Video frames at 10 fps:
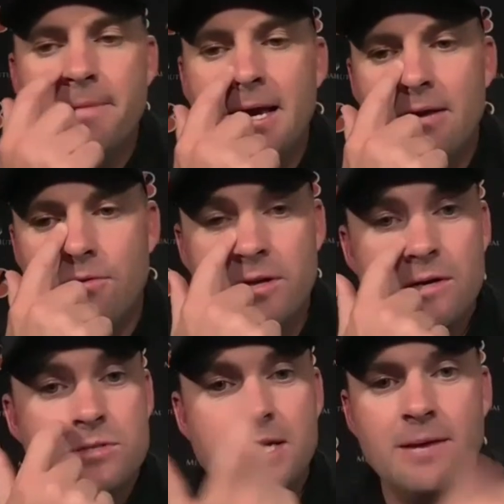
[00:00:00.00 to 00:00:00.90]
And really,
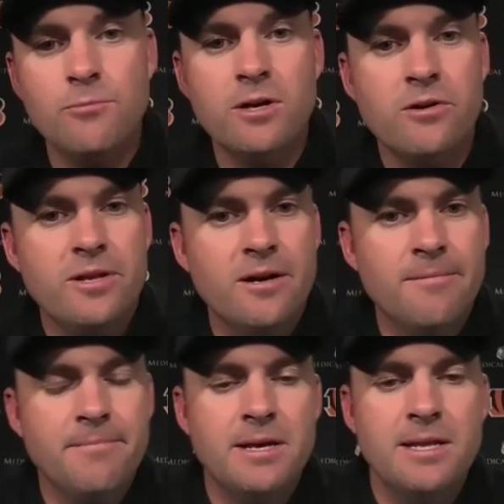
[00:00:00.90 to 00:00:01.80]
there was a game winner
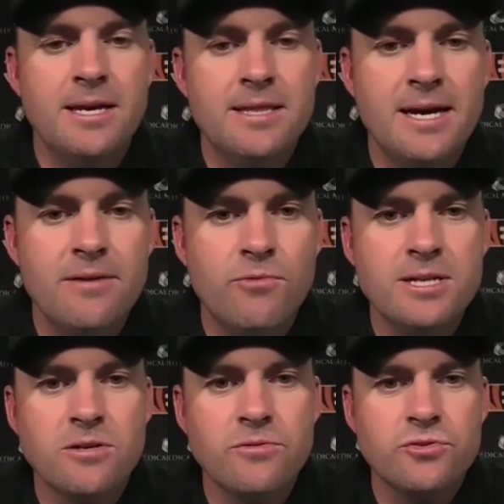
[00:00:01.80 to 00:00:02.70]
there in that
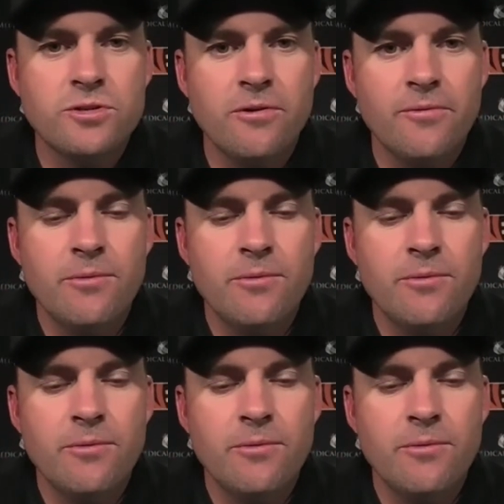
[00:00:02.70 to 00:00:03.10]
red zone drill.